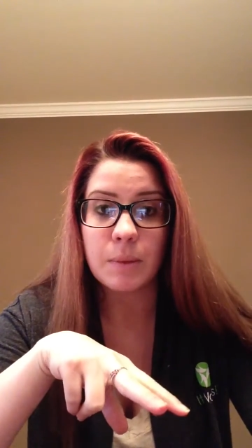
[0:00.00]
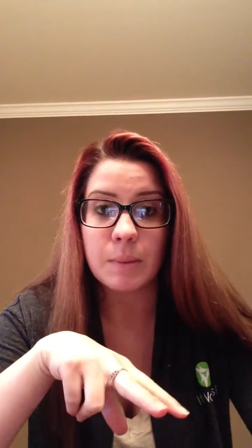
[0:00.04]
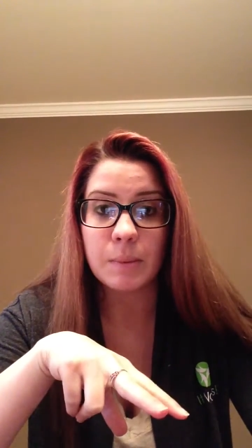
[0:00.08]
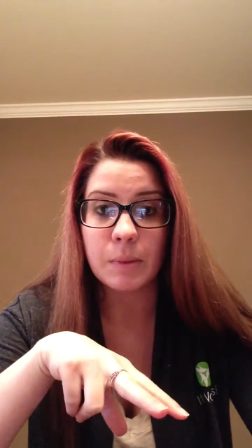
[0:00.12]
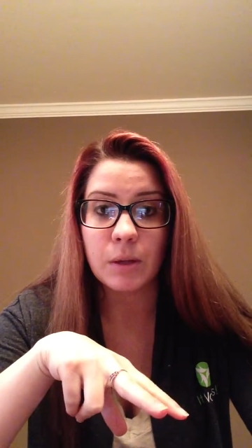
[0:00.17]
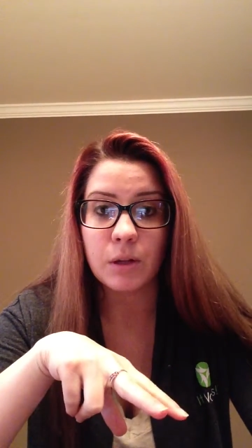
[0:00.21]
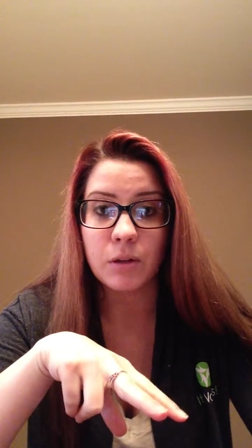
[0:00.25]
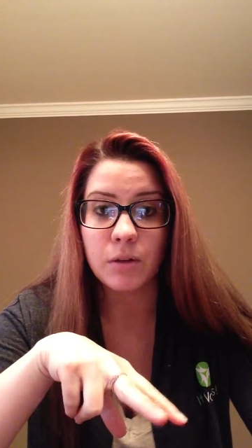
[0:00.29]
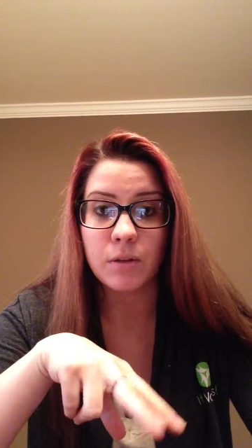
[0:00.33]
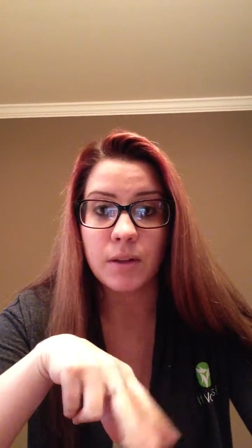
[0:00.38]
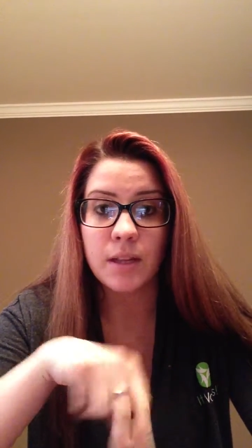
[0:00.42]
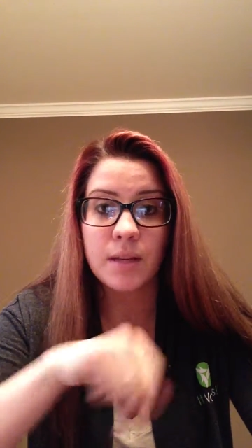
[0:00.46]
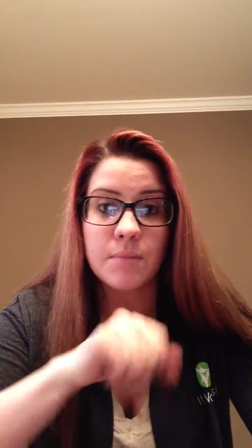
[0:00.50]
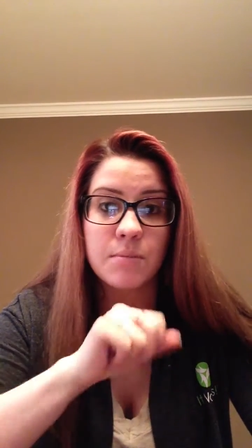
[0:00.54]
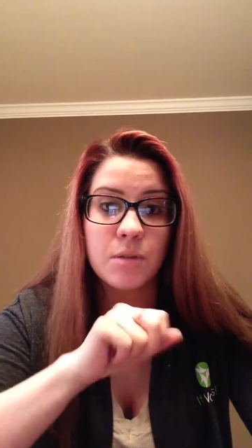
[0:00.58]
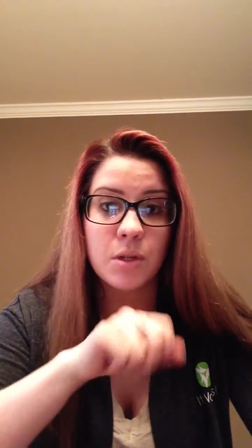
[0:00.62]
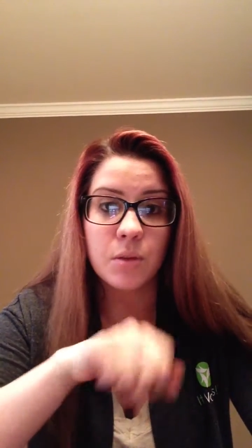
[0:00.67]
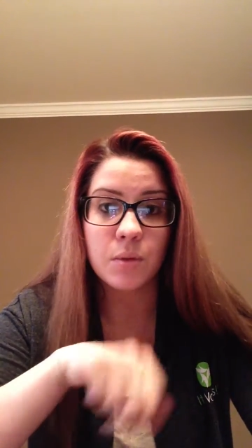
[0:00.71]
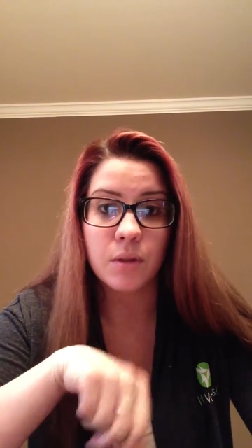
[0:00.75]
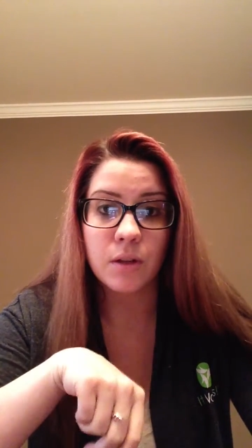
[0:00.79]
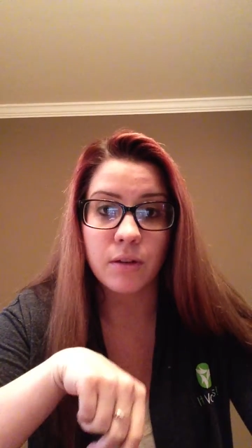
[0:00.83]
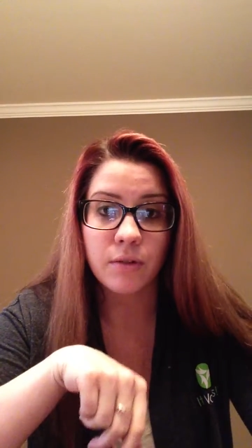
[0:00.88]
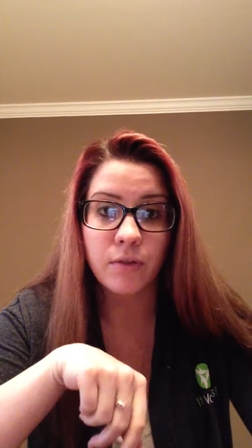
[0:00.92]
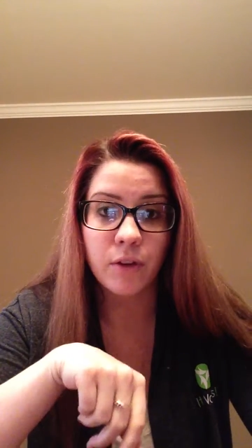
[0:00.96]
people under them,
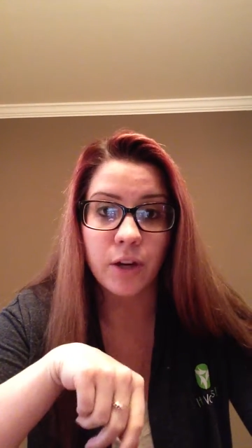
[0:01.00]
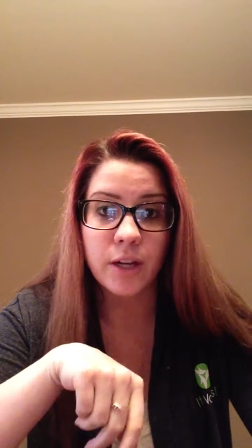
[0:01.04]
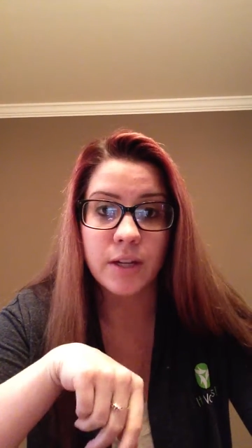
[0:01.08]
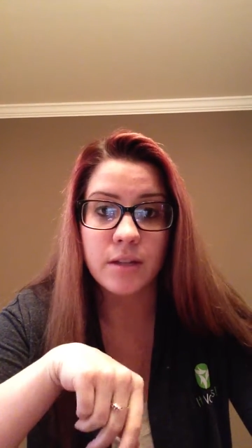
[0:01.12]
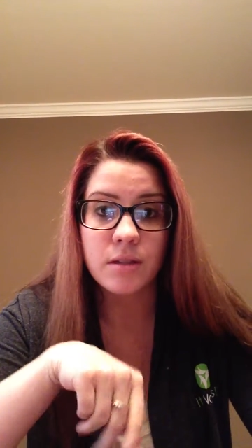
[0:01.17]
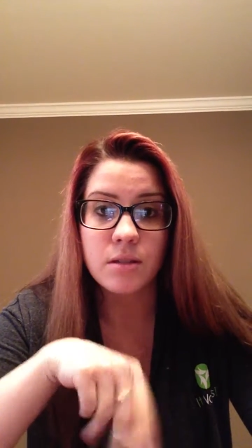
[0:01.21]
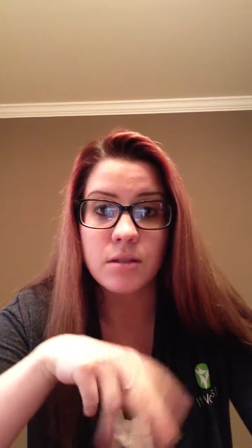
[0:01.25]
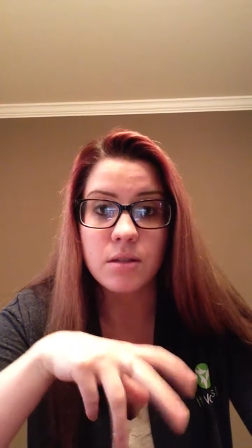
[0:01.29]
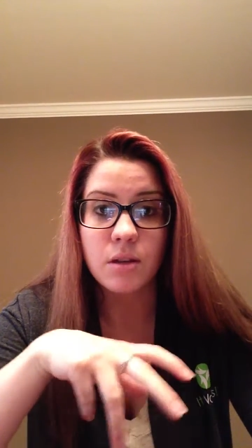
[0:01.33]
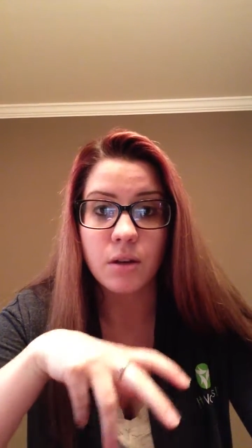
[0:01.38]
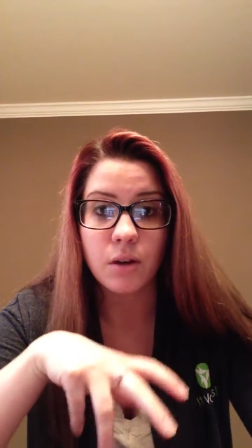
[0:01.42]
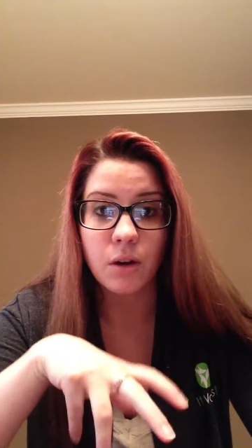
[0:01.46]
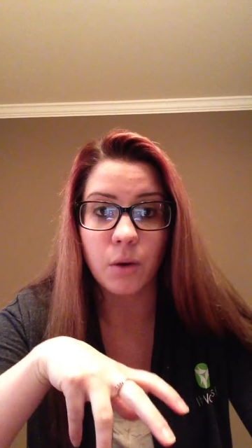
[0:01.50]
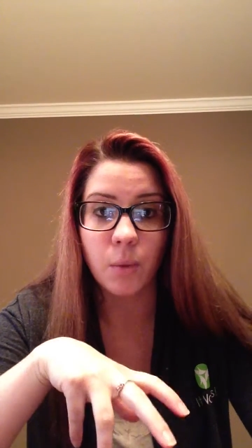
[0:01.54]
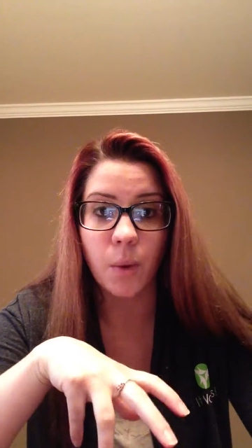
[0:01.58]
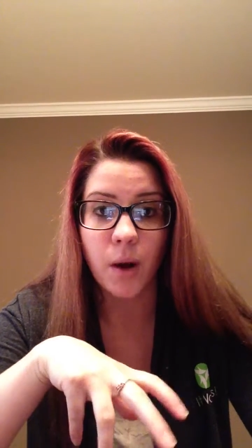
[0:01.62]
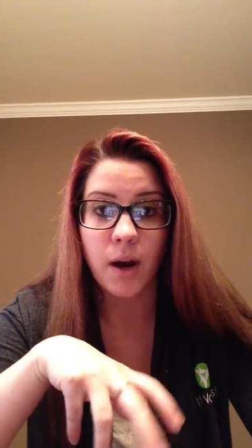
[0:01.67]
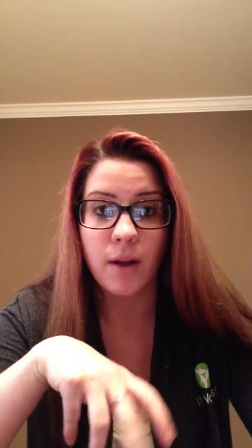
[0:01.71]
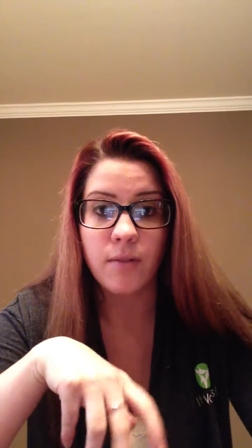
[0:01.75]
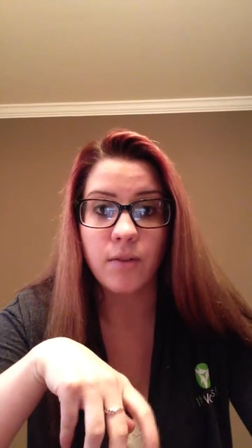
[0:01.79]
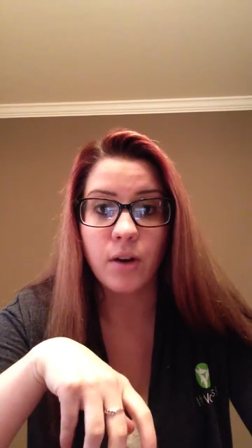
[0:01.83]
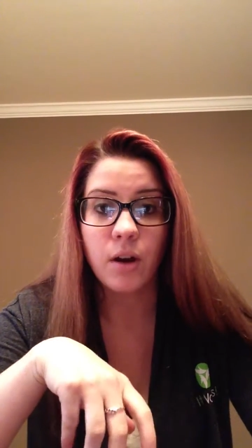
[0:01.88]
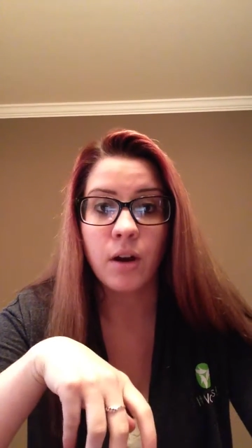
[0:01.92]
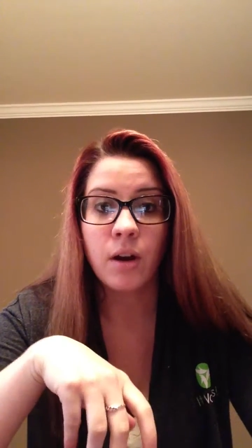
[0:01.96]
2 of their friends or
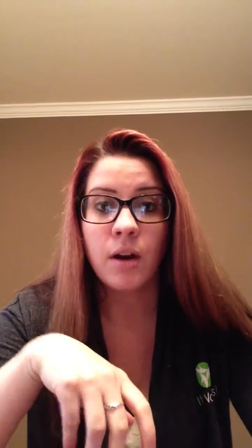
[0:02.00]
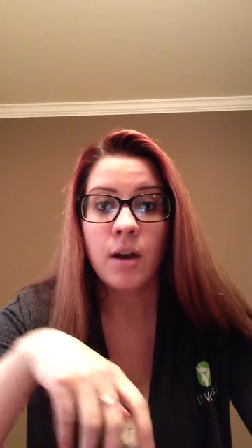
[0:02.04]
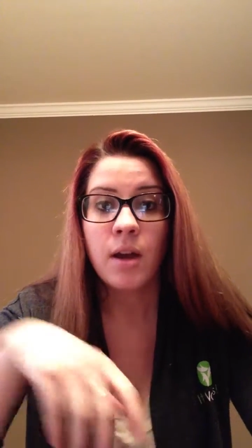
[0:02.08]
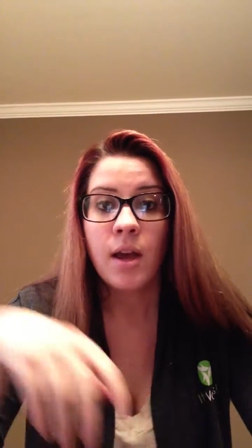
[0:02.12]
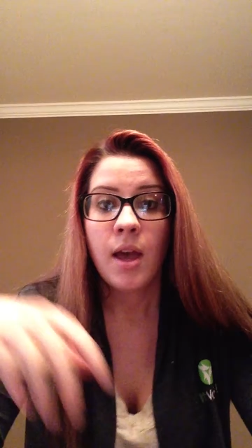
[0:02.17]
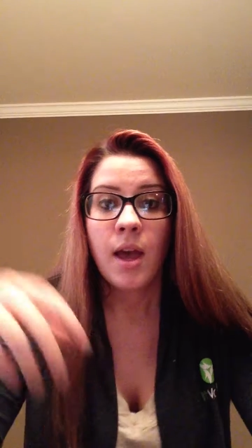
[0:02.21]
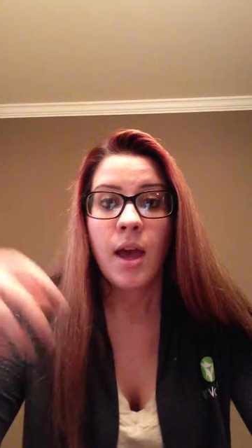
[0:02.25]
whatever.